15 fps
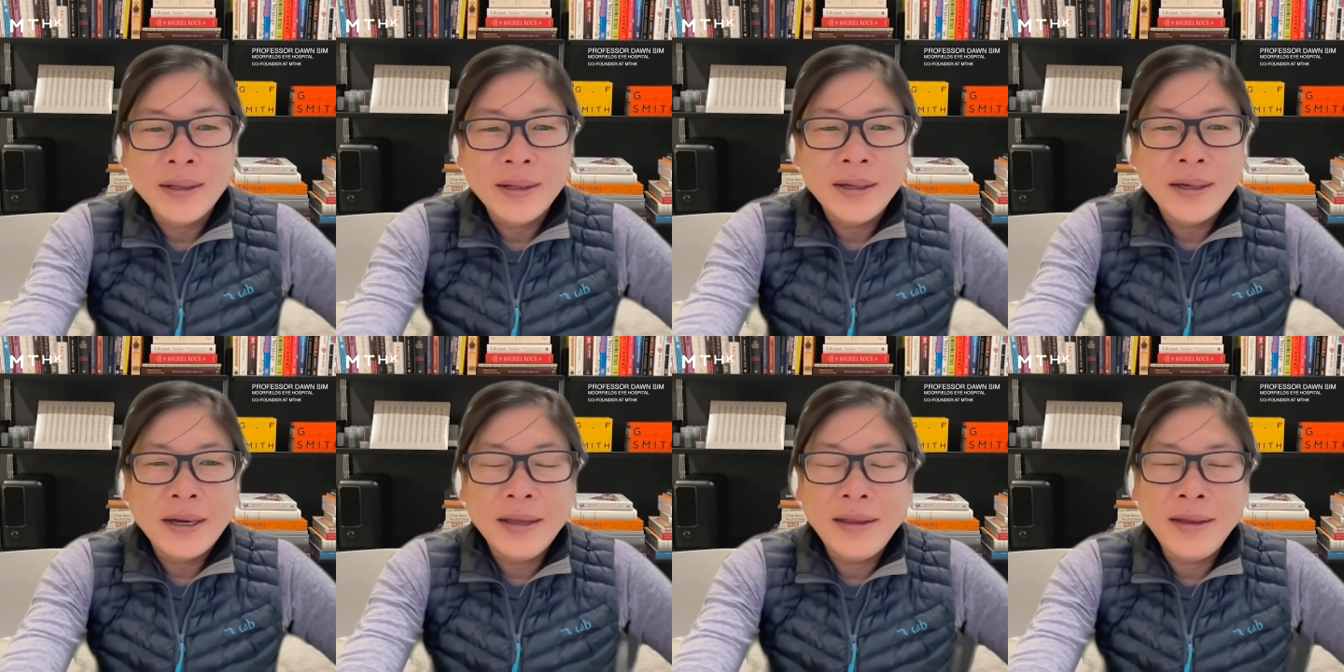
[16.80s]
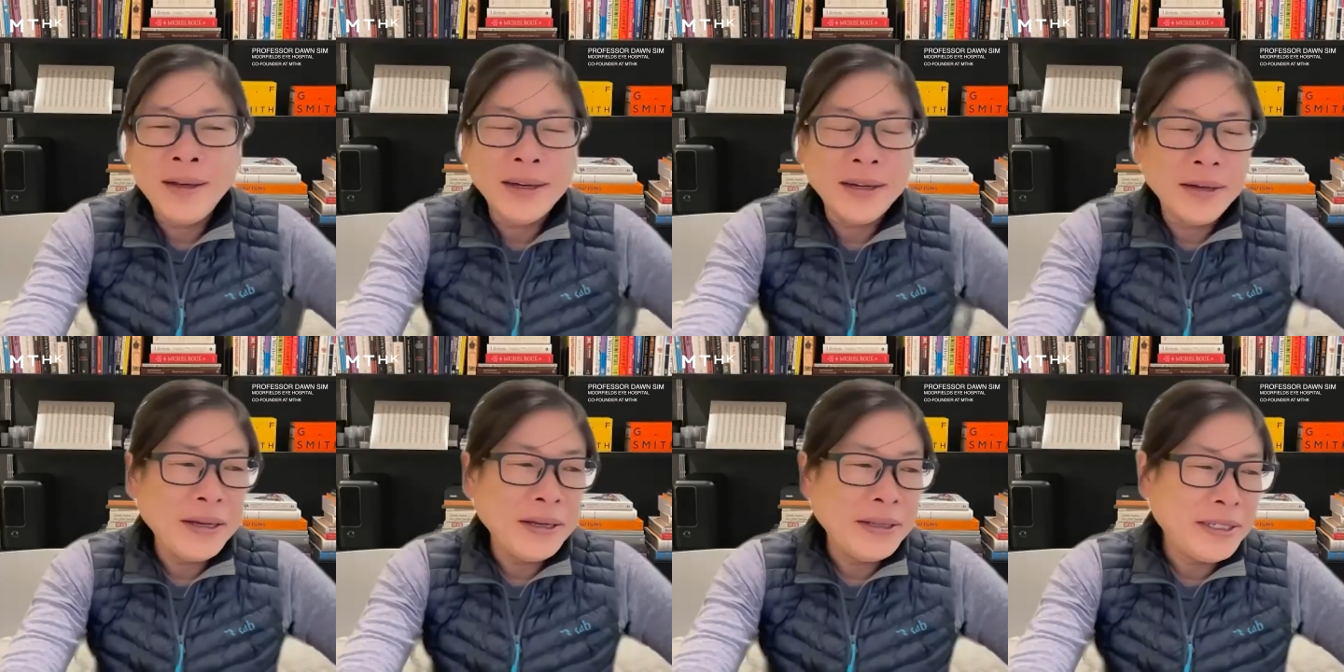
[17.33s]
I think uh,
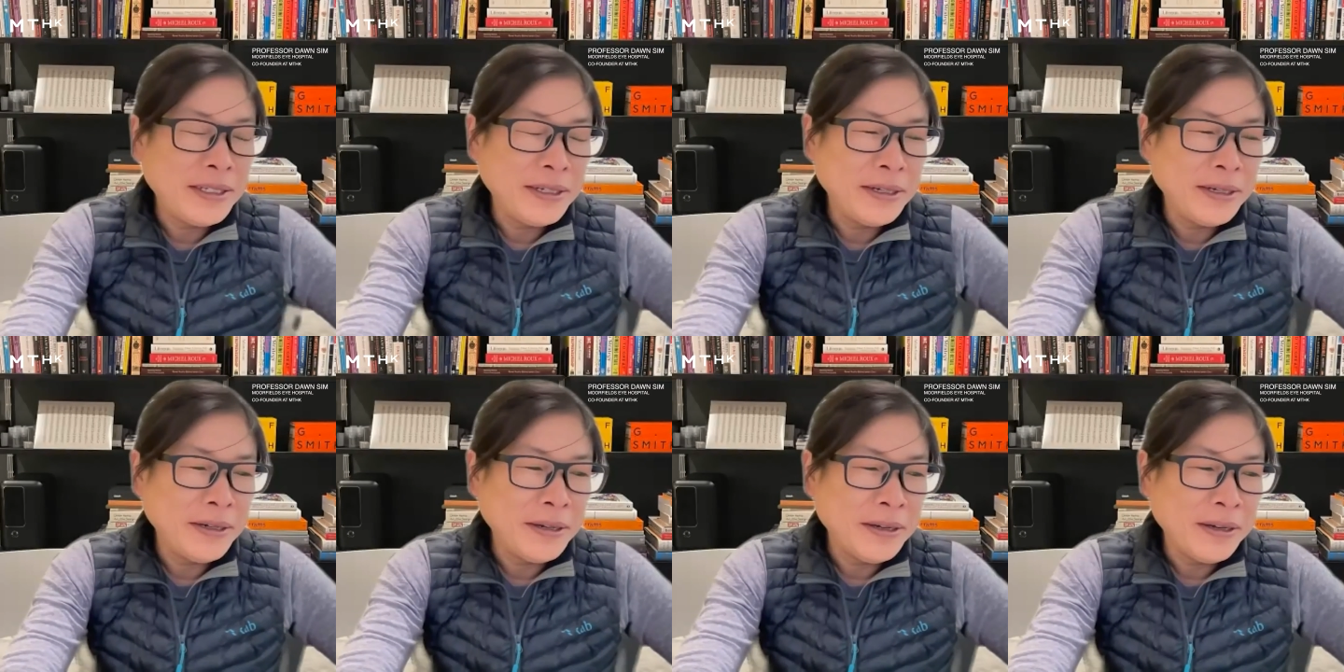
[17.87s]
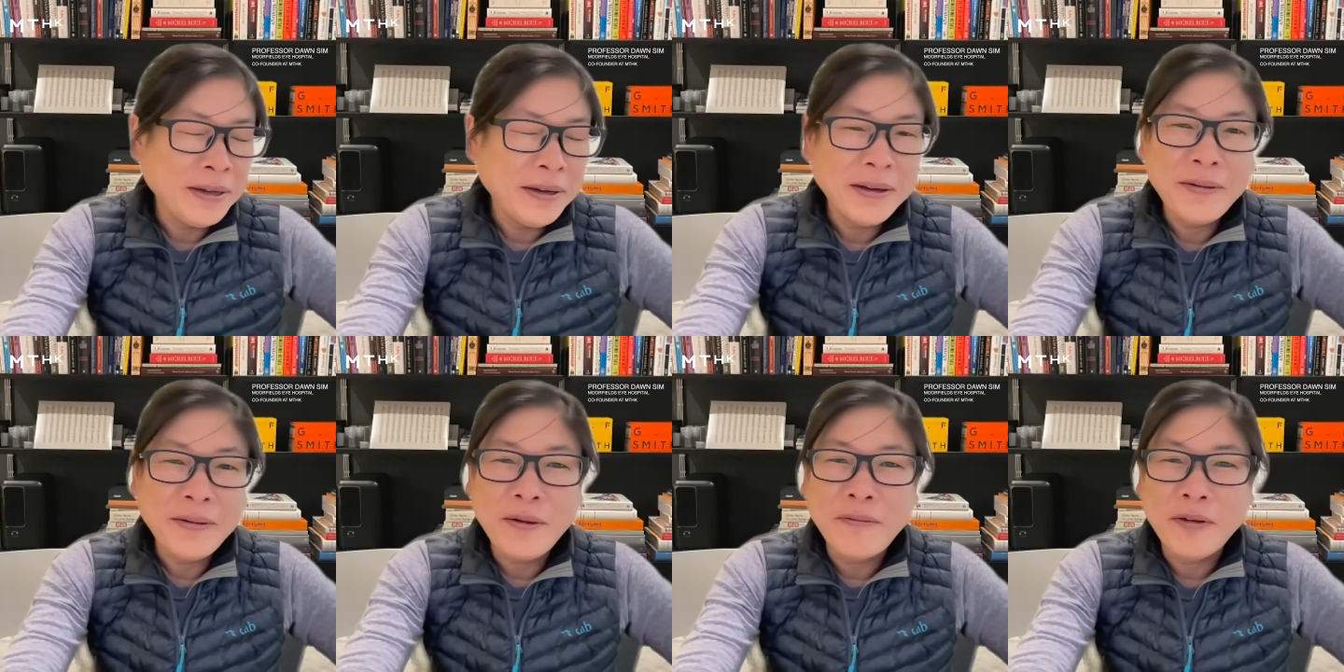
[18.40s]
it's a,
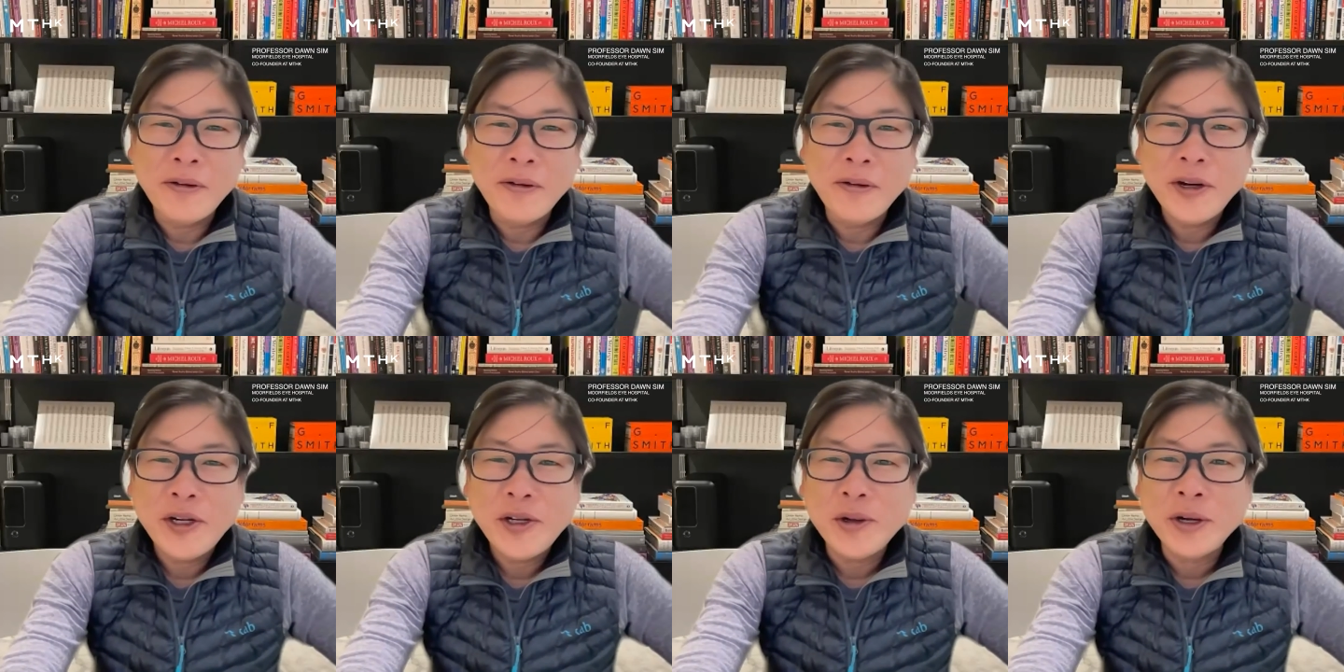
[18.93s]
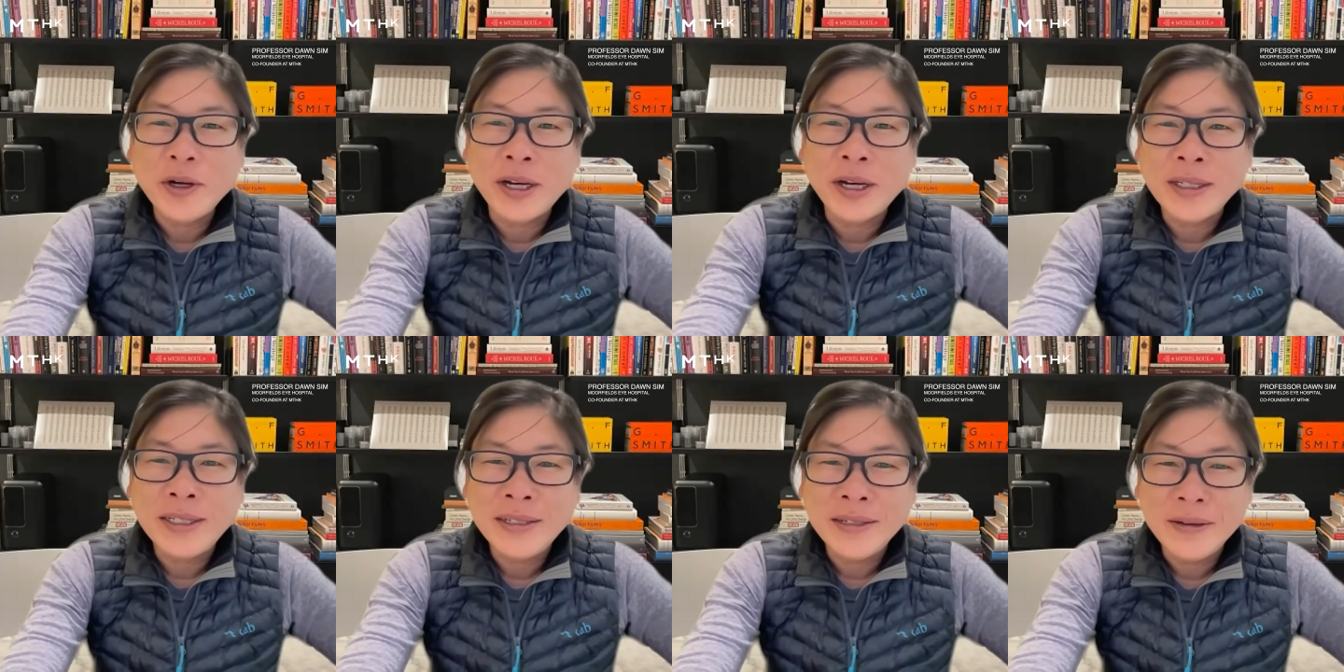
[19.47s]
a, very, short
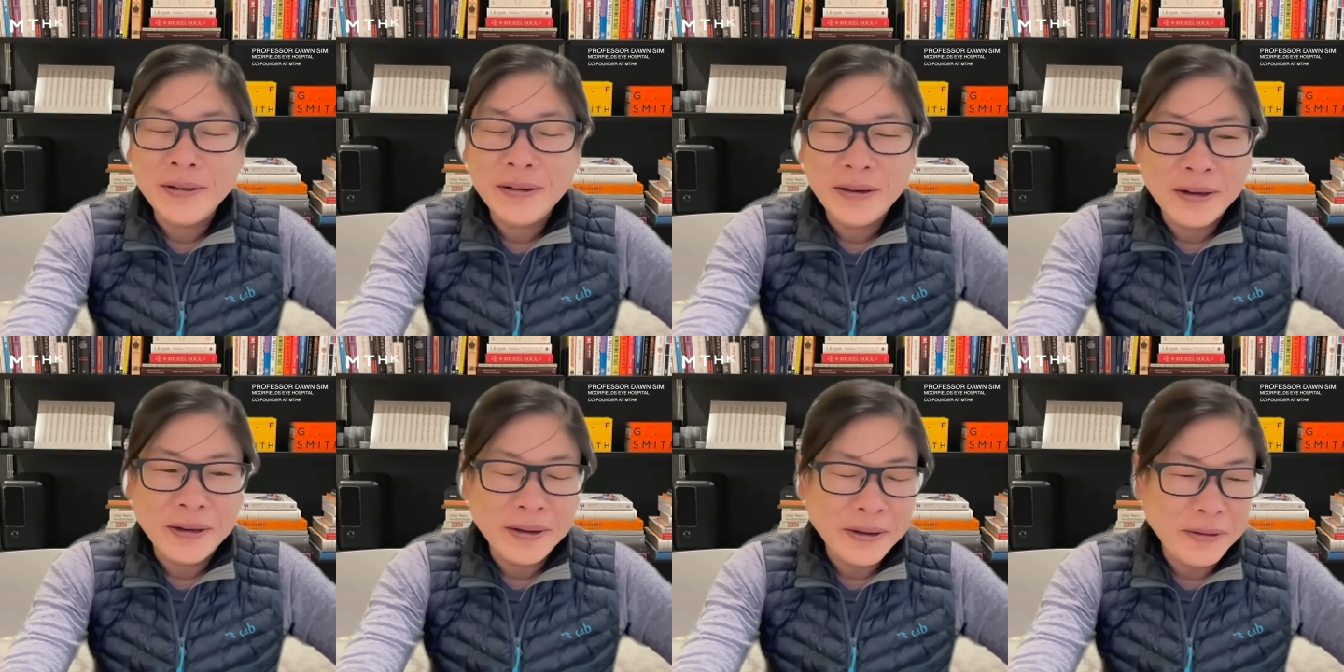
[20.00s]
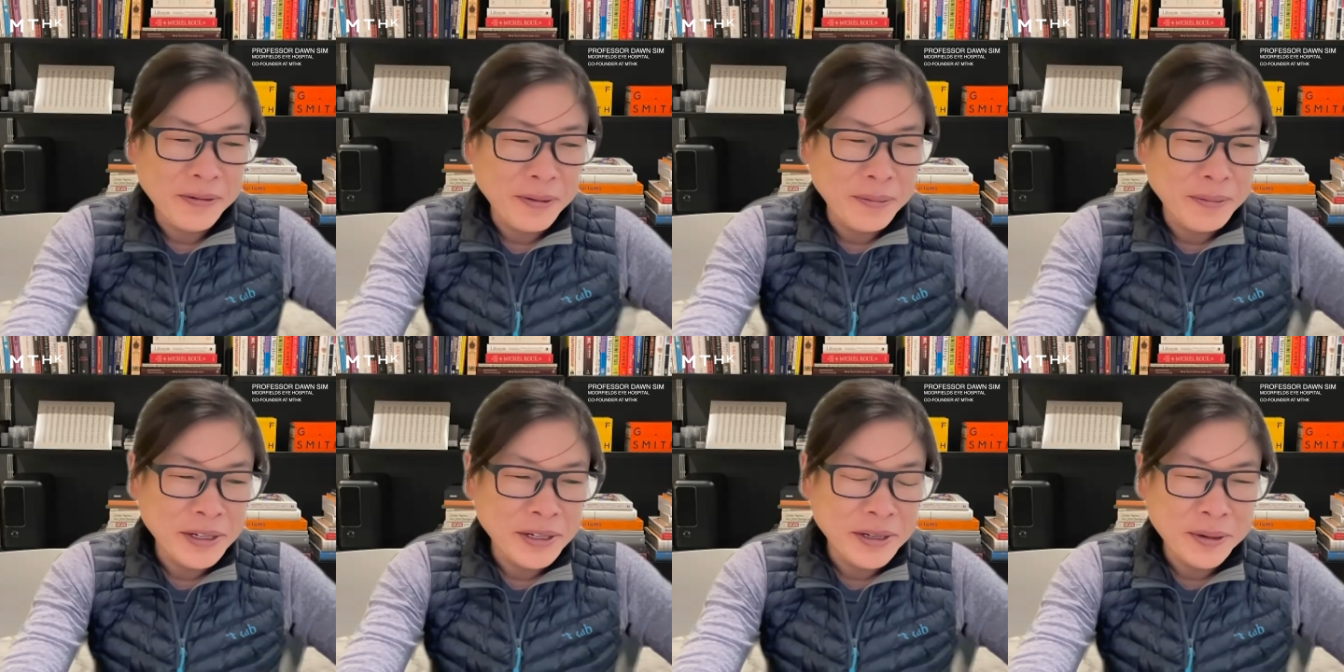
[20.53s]
answer. Uh, if
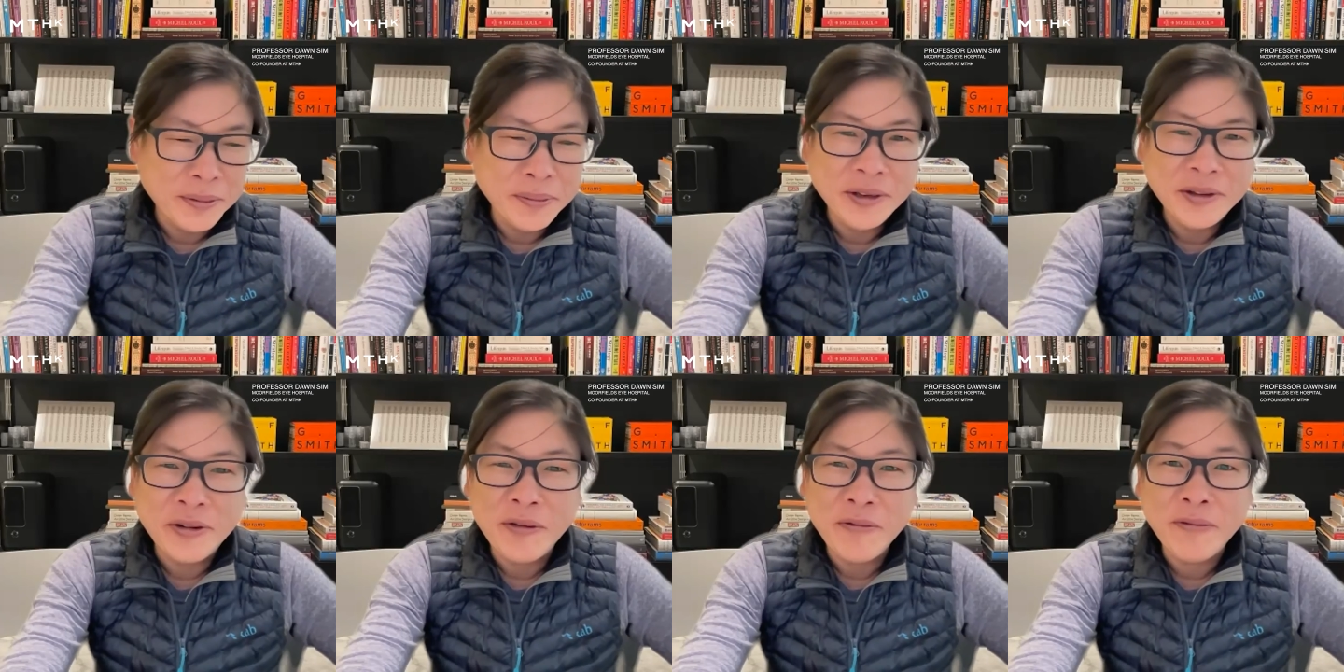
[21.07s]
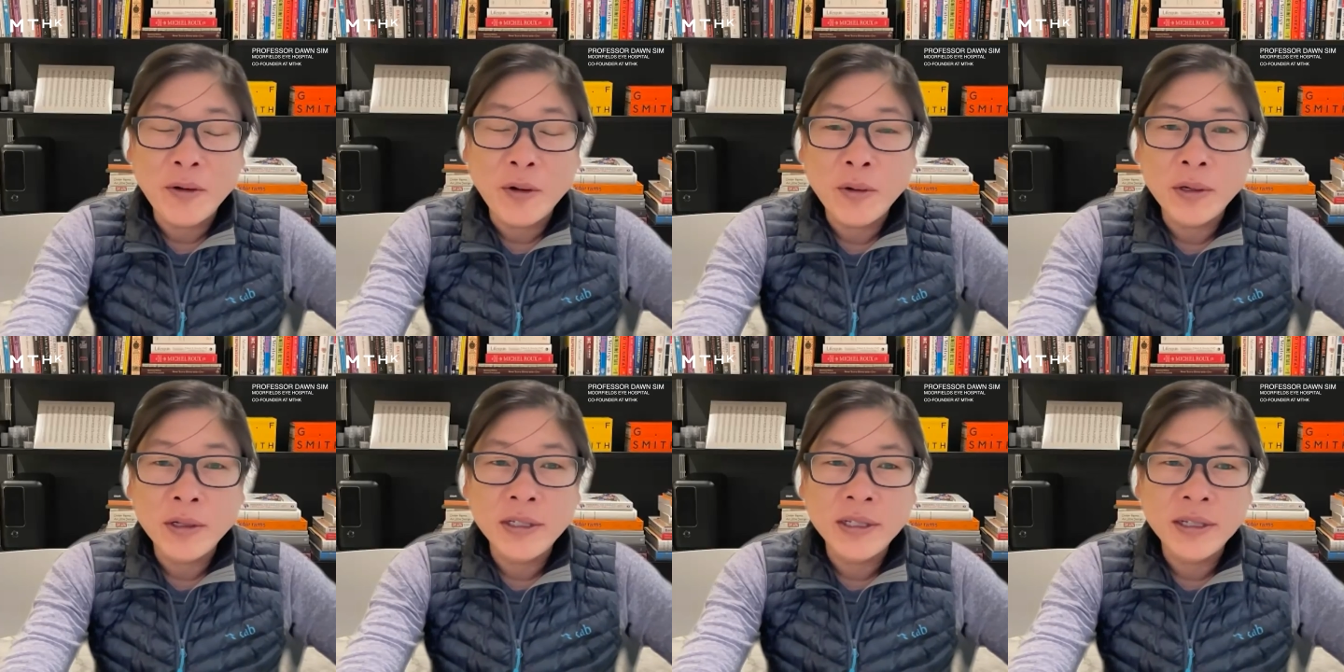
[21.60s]
I'm just going to be
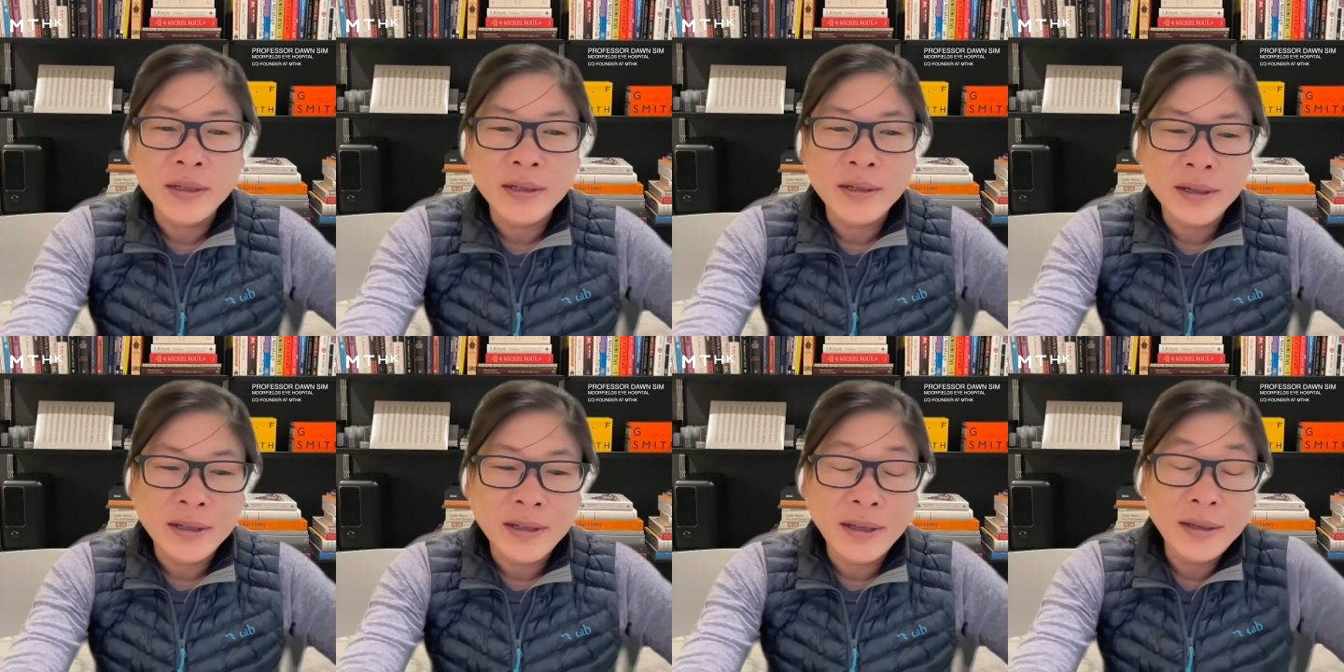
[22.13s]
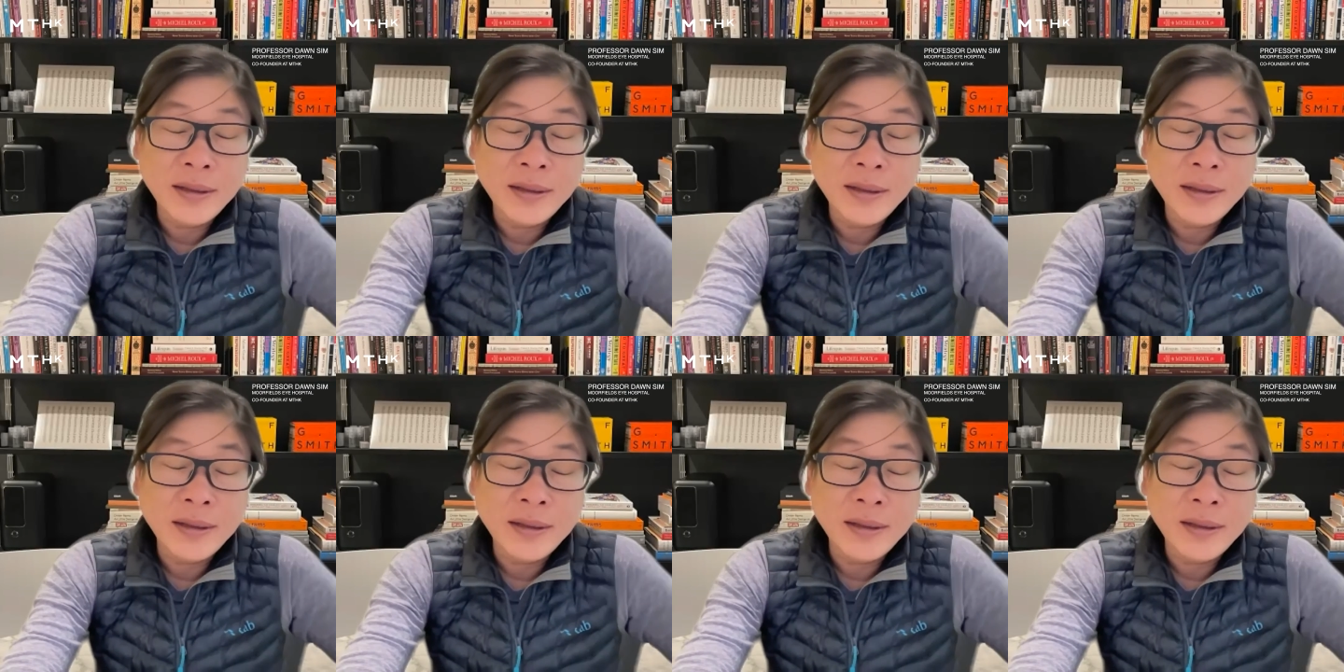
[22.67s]
straightforward, and it,